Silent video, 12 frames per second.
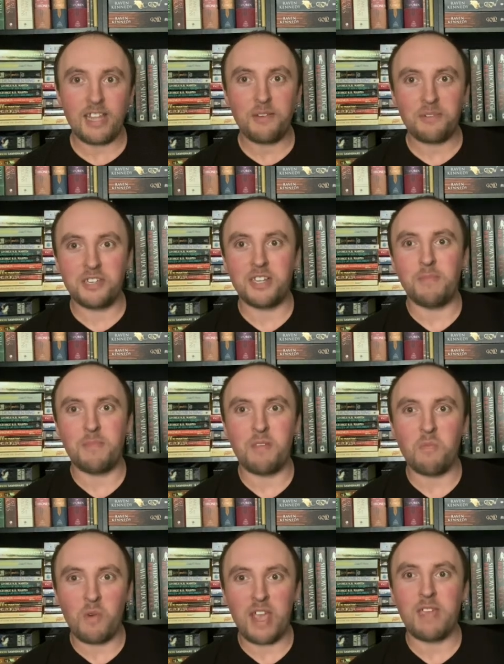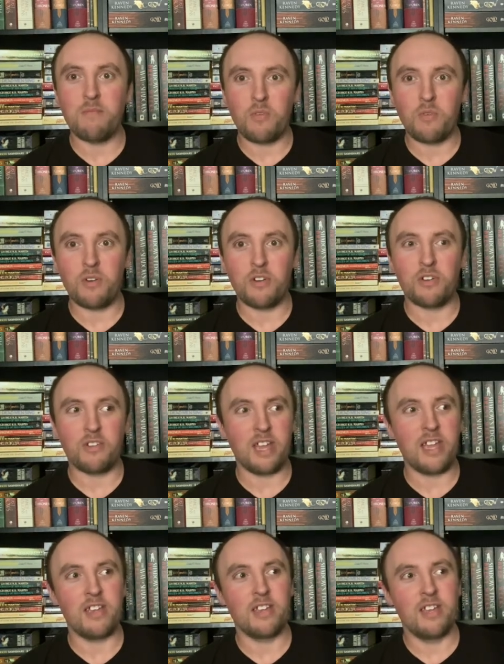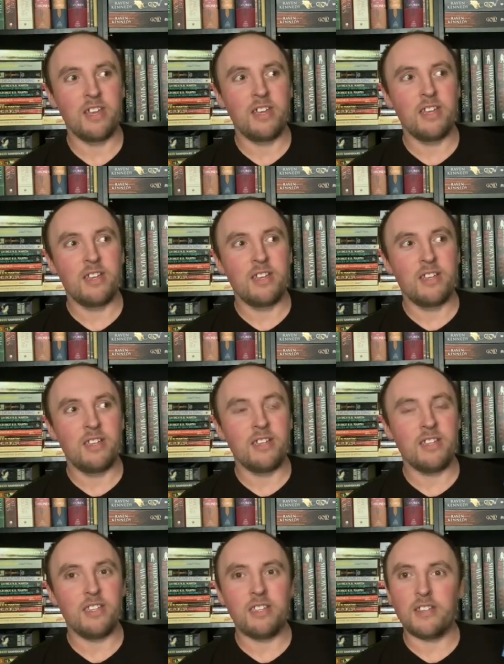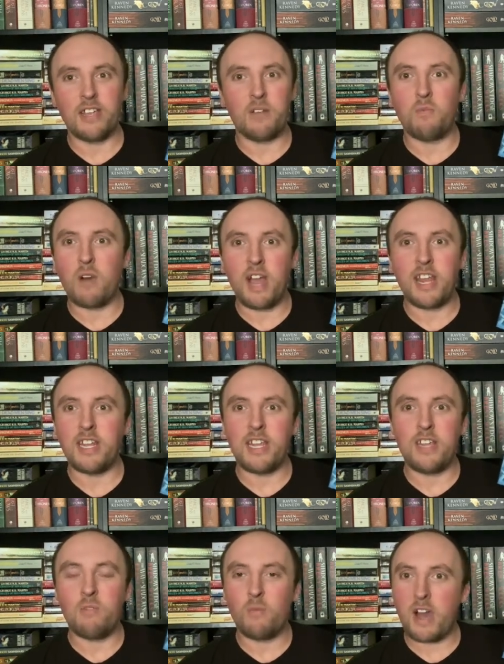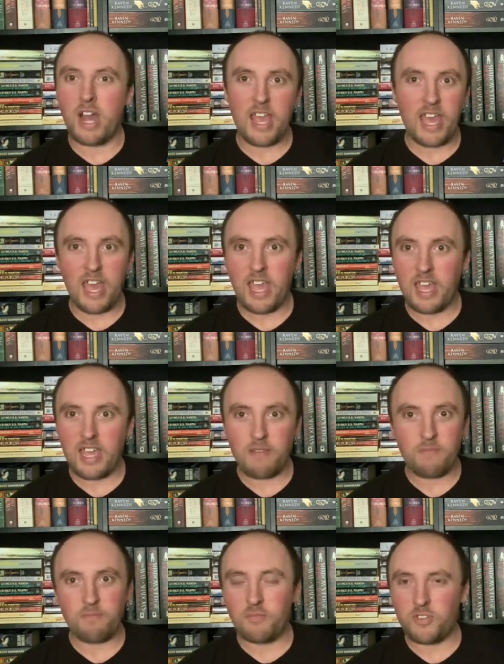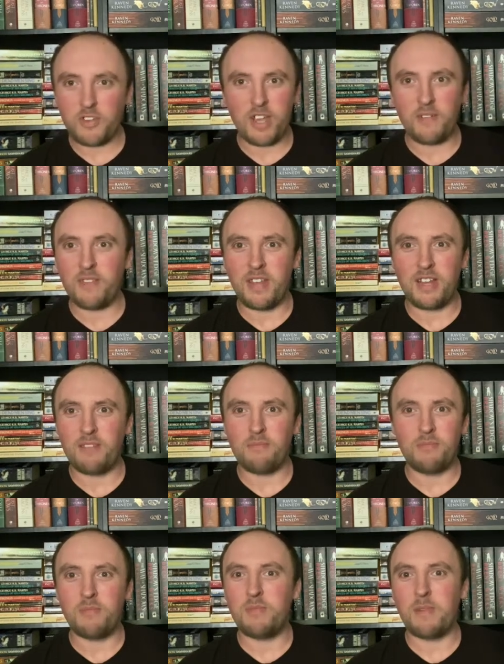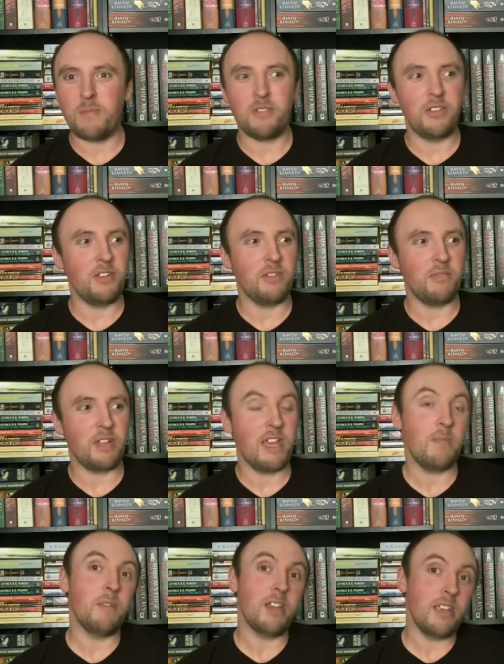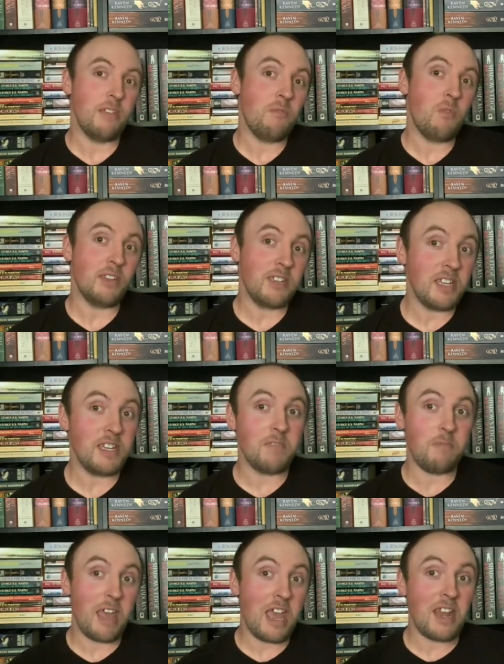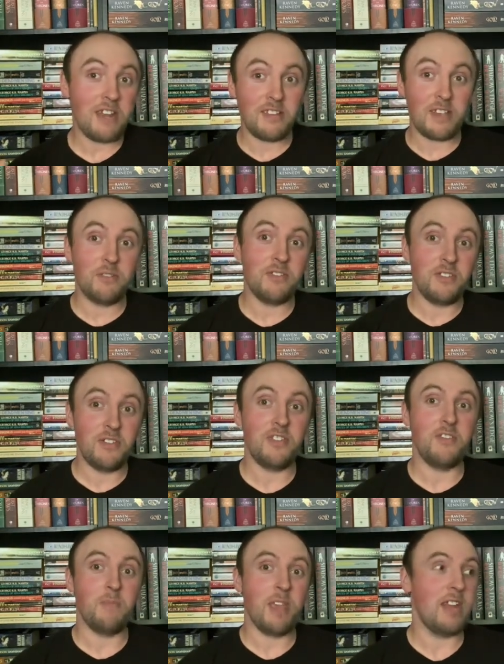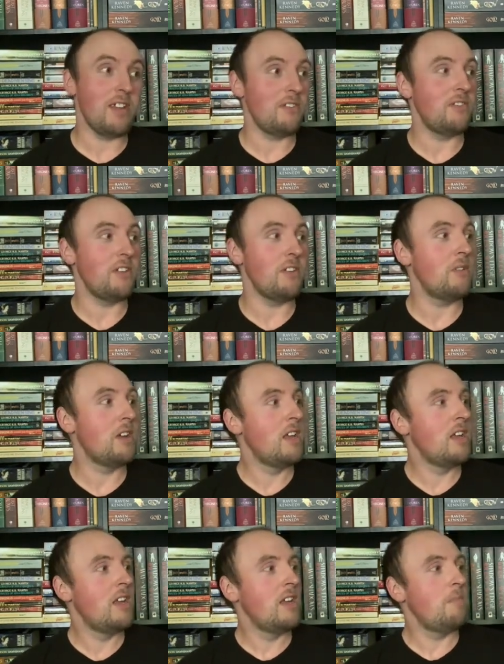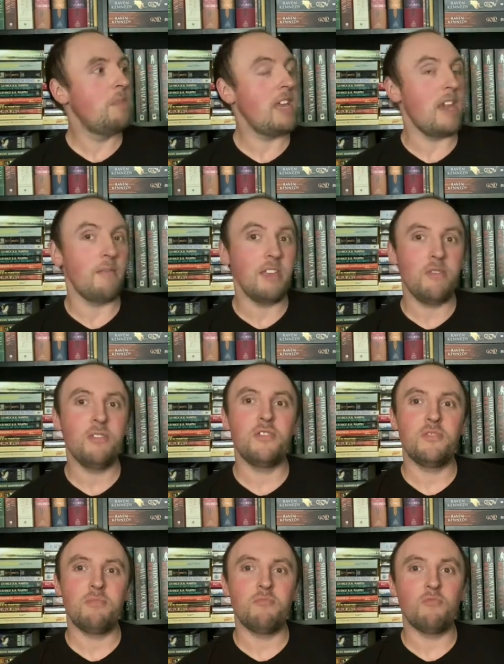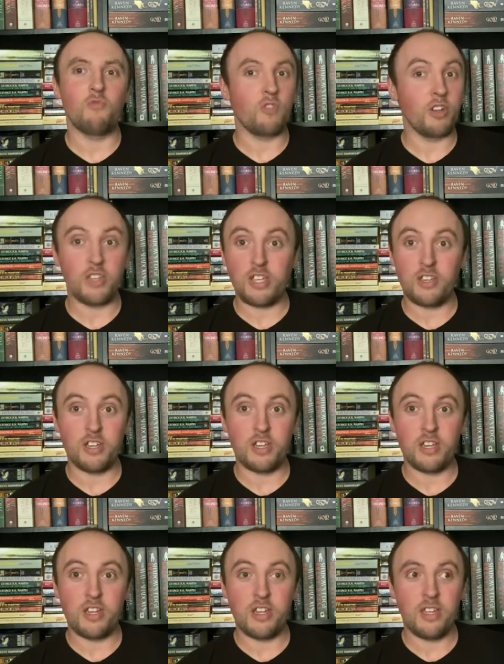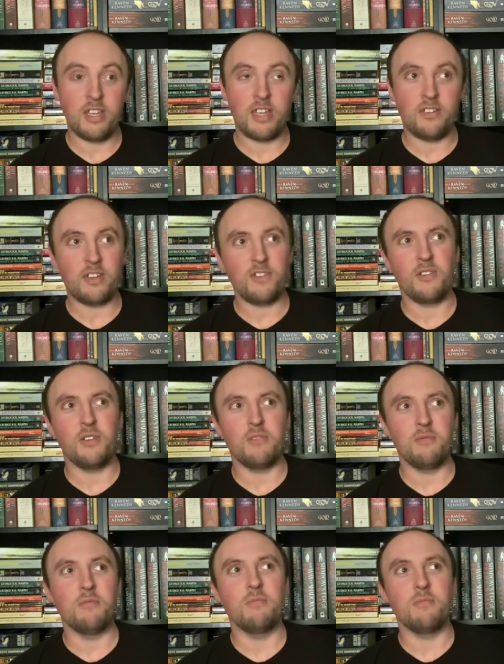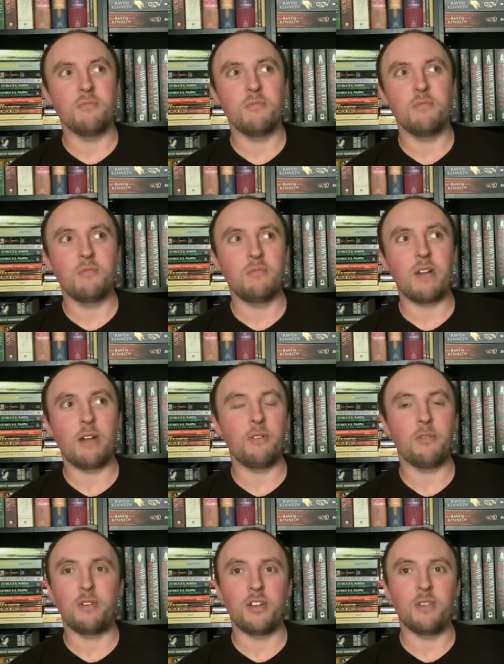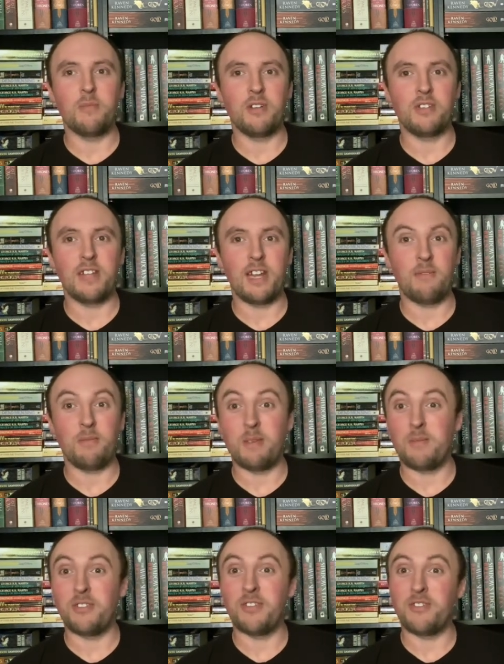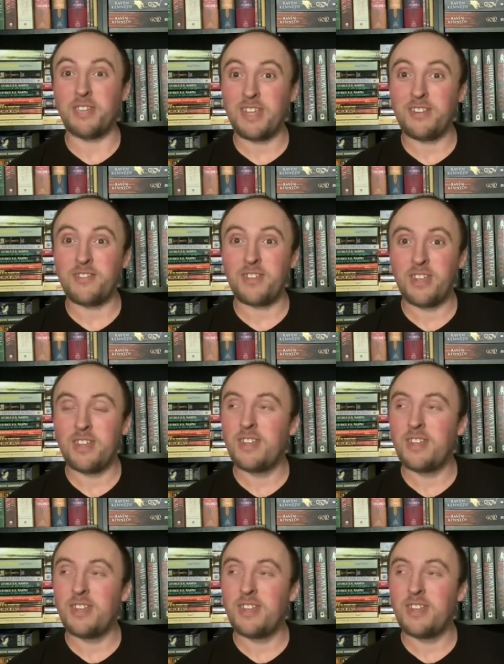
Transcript: there was going to be way more like like whiny YA stuff that I typically don't like, but it wasn't as bad as I was anticipating. So, but yeah, it was really good. It's also probably one of the books that I remember the least.